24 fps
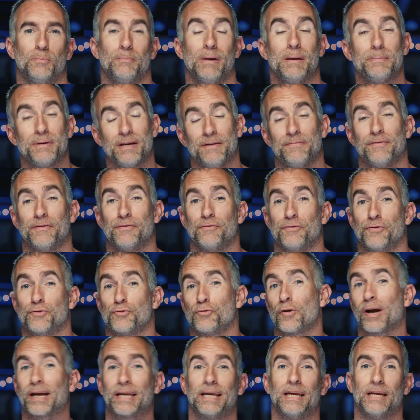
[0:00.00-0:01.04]
maybe even
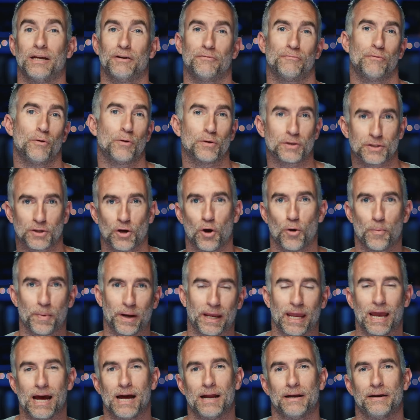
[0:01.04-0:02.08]
tracking and
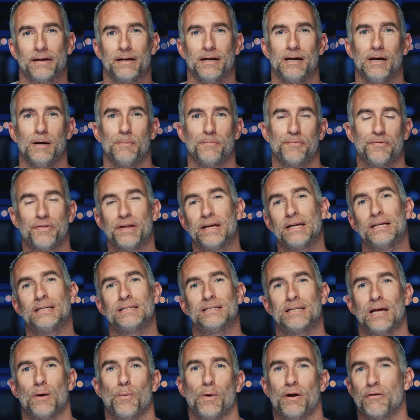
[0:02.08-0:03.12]
rotoscoping out
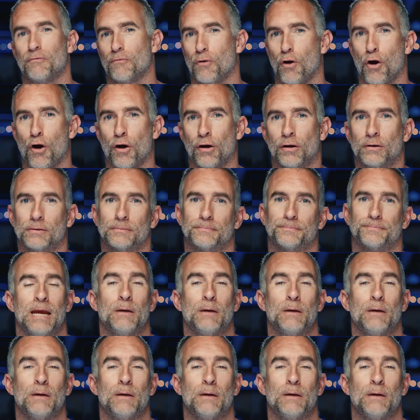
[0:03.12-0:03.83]
things that went wrong.